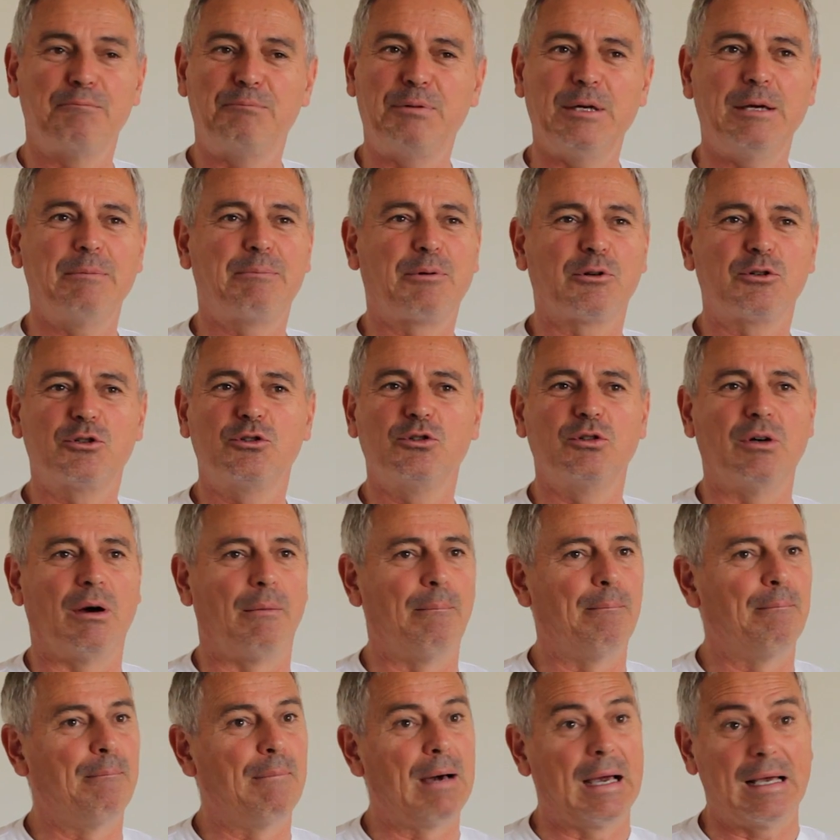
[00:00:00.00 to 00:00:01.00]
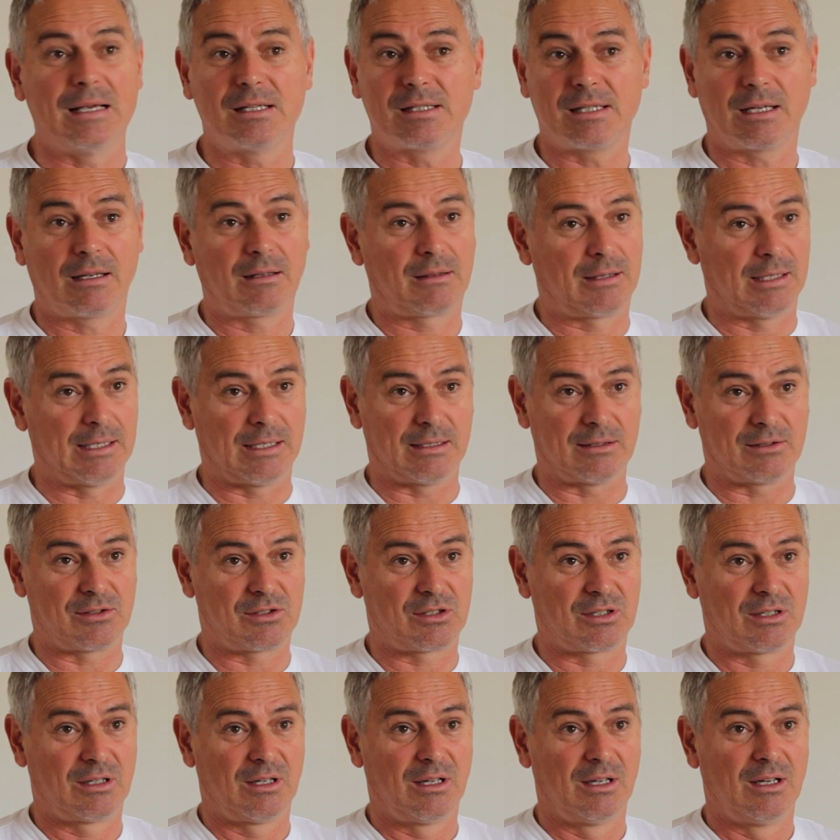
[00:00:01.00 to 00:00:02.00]
People do amazing
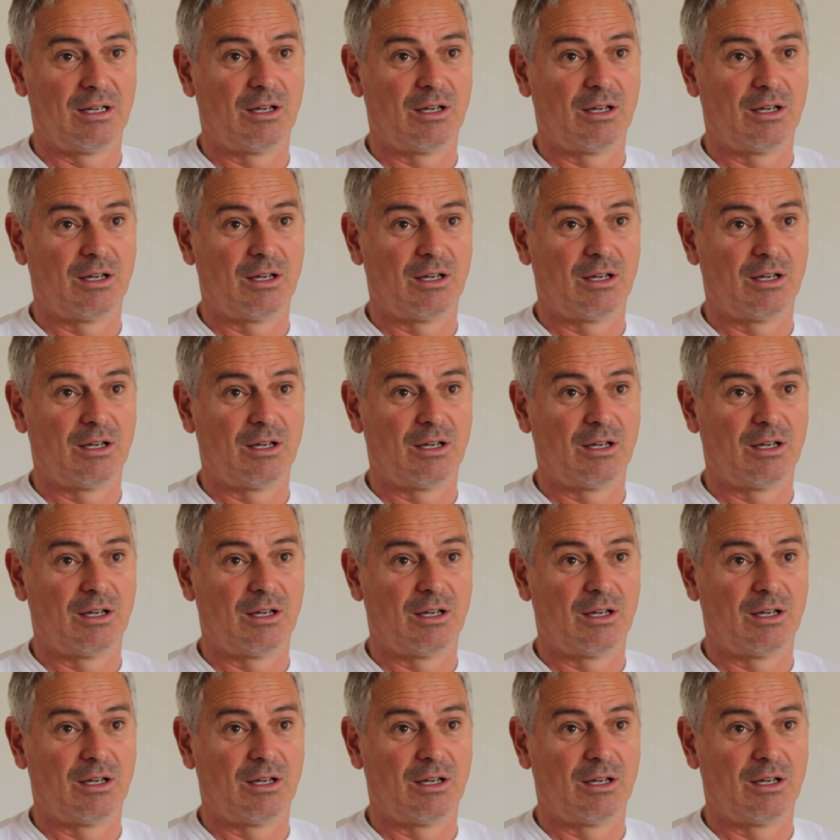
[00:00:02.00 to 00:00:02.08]
things.